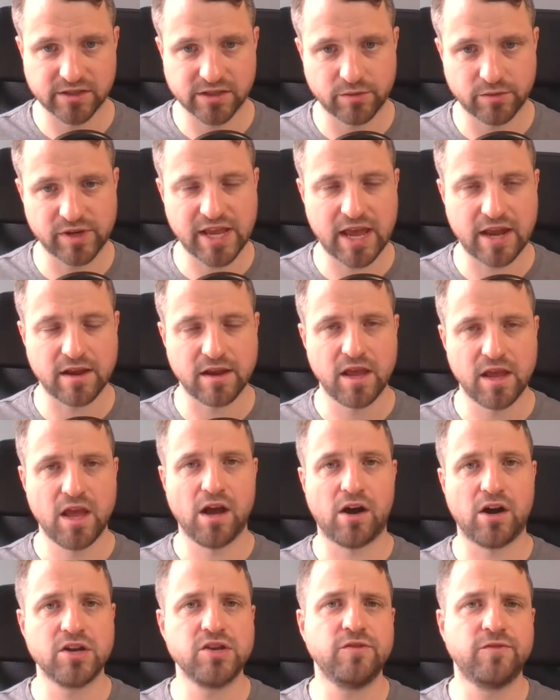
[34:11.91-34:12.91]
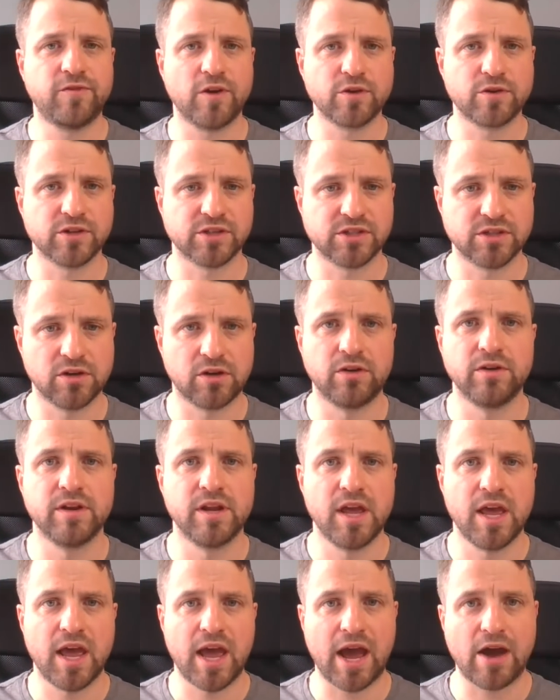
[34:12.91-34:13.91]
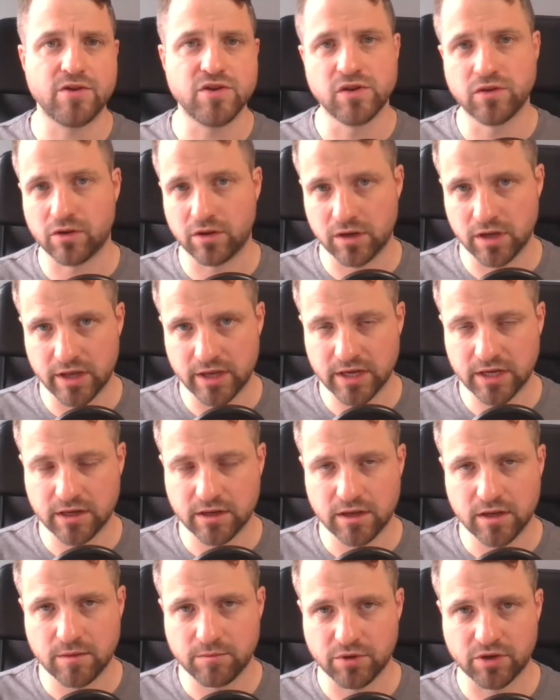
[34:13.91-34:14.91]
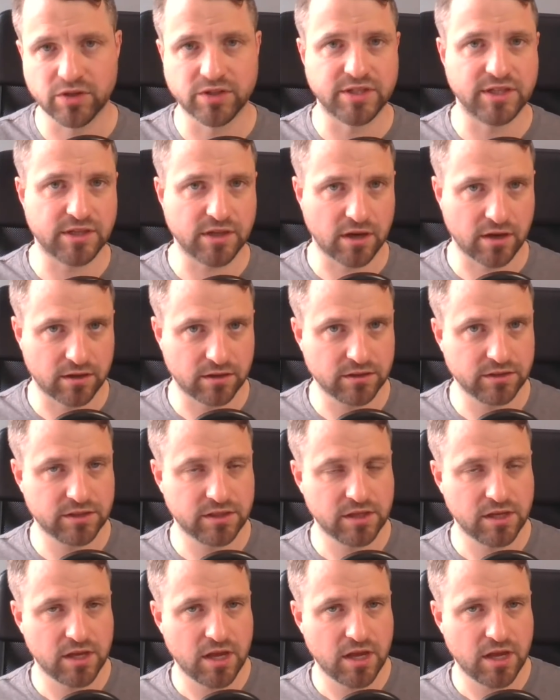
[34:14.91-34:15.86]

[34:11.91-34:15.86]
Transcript: So again, are you focused on how you're not learning because it's hard?